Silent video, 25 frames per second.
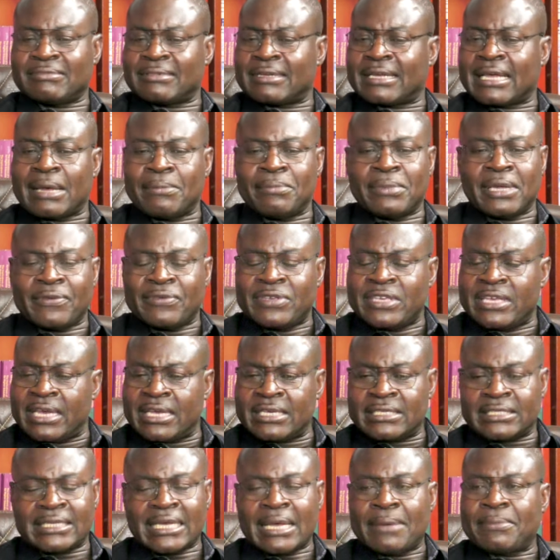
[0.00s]
come a
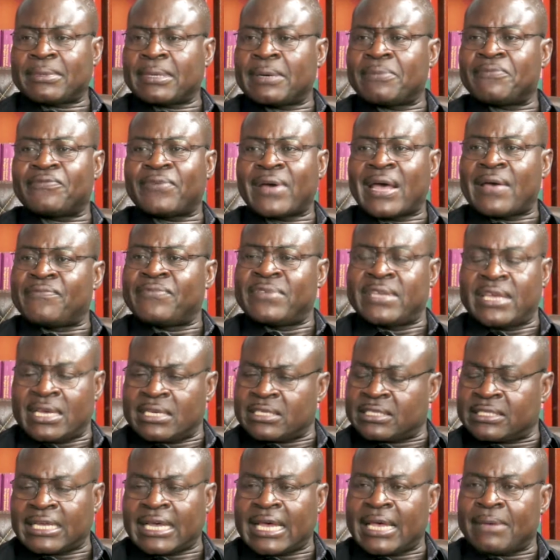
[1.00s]
year's time, come 5
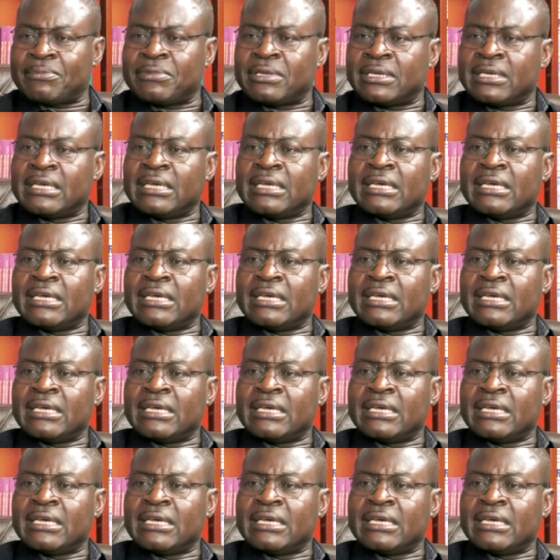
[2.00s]
years' time,